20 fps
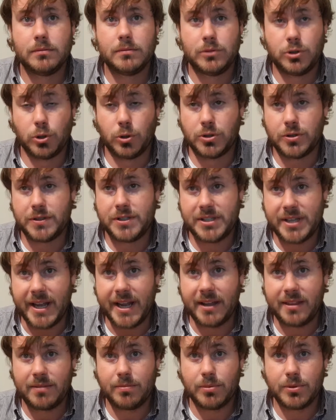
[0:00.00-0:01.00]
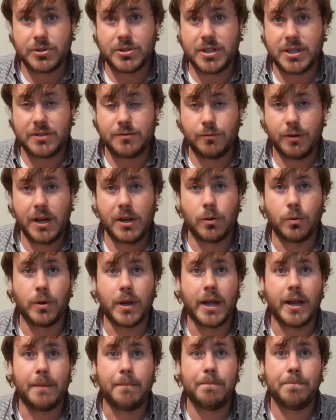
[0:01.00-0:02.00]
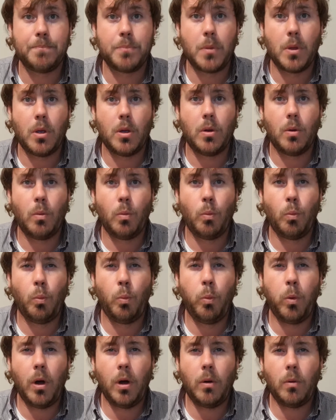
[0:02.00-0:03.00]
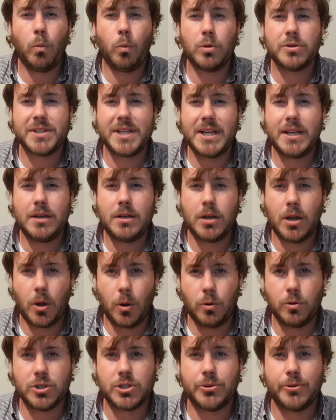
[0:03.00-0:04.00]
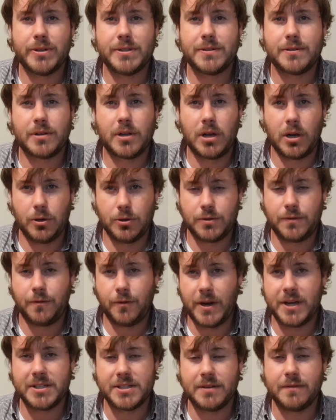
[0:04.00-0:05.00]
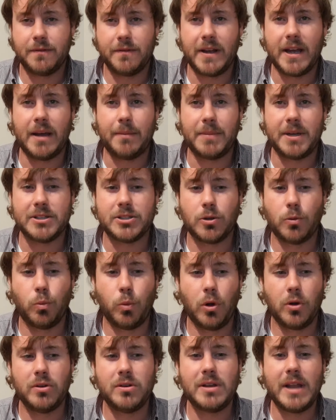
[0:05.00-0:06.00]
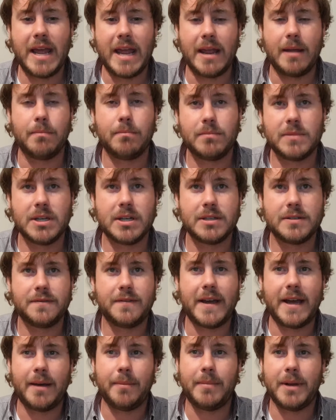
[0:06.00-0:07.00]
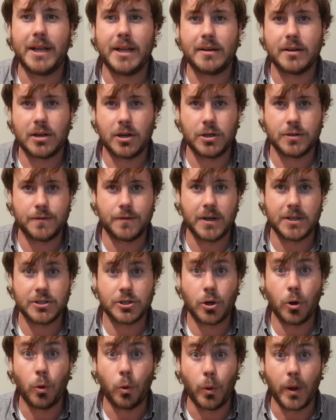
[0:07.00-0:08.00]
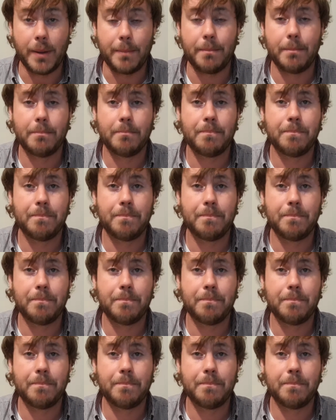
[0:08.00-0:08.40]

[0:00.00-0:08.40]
George VI was his regal name. What was he known to his close friends and family? So what name did his family and close friends call him?